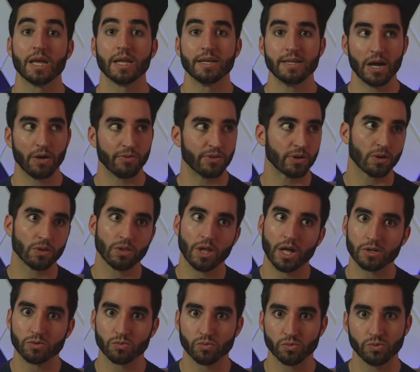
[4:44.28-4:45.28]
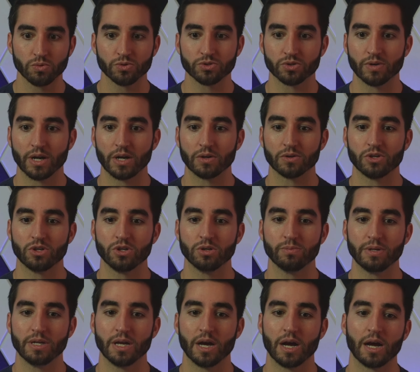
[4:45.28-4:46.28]
Now, there are a lot of rules around
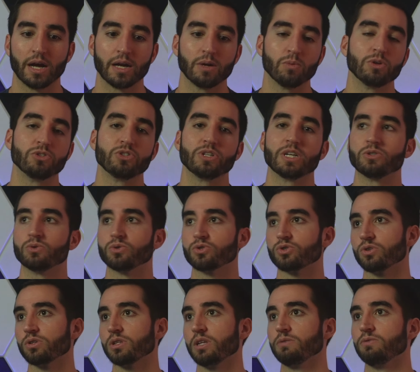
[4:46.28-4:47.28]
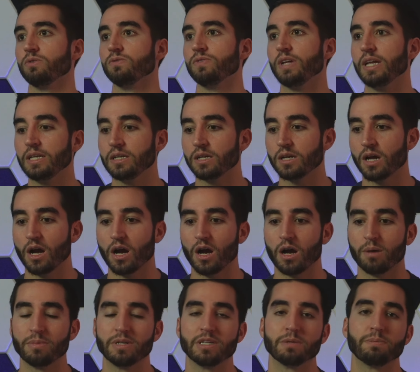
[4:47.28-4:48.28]
QBI once you get to a certain level of
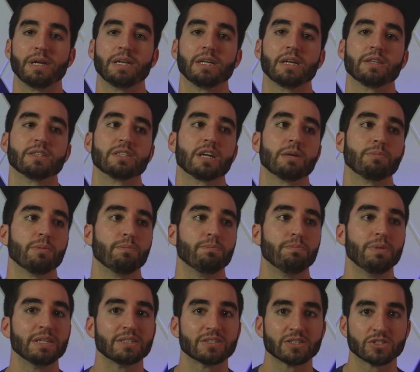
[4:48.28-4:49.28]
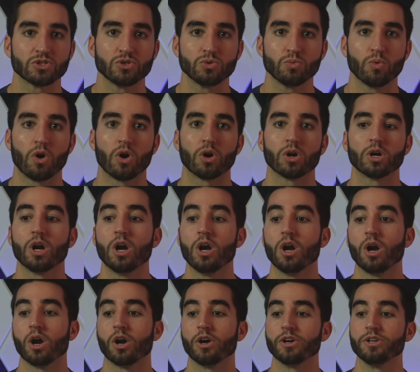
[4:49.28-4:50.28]
income, and depending on the type of business you are
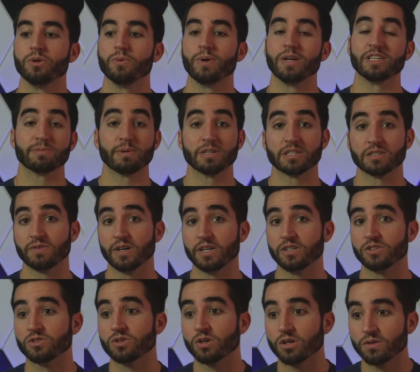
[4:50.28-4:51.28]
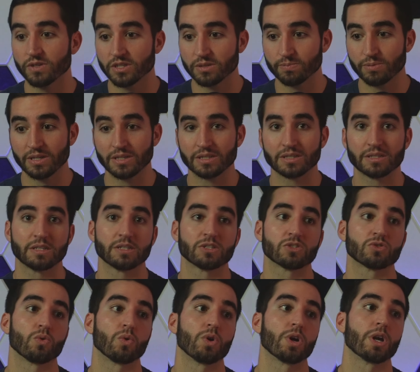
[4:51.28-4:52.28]
you a specified service
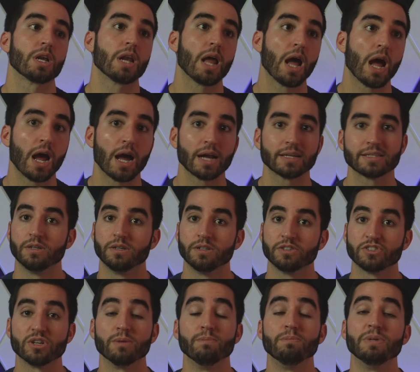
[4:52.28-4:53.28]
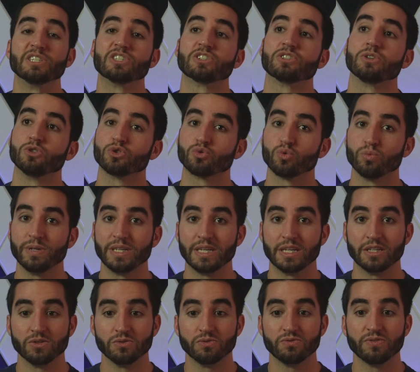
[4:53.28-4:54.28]
business or not? Some business owners will
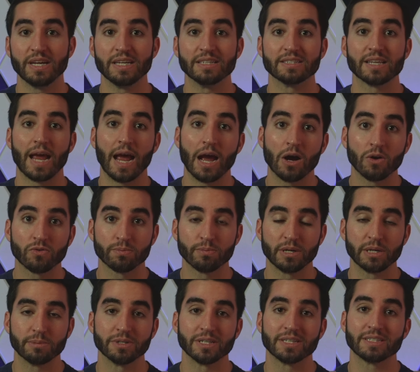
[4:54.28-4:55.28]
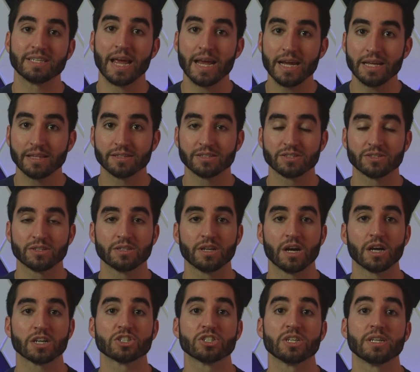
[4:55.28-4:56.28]
begin to phase out from being able to take this
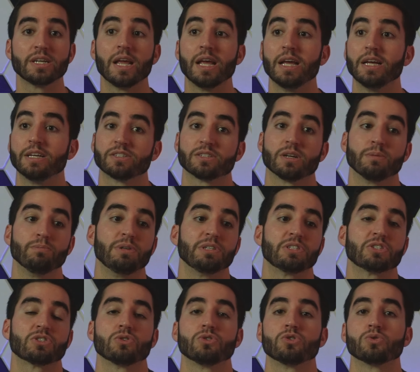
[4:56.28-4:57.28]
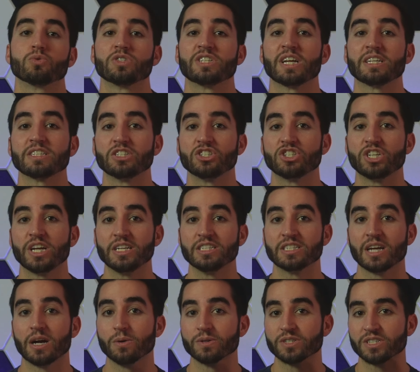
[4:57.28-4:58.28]
deduction. Some business owners will just have to change
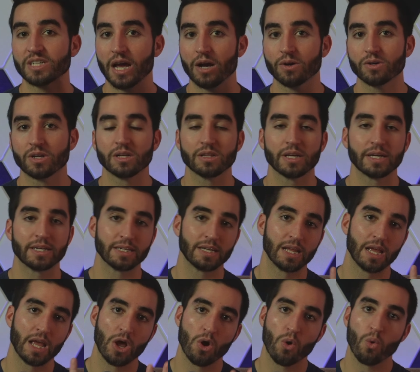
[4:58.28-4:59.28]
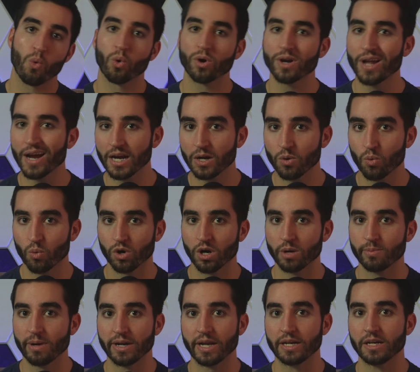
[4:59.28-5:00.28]
how it's calculated. we're not going to worry
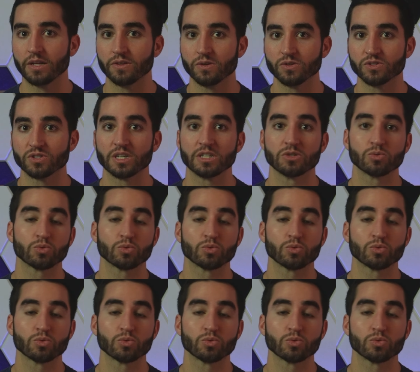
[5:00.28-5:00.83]
about any of those things.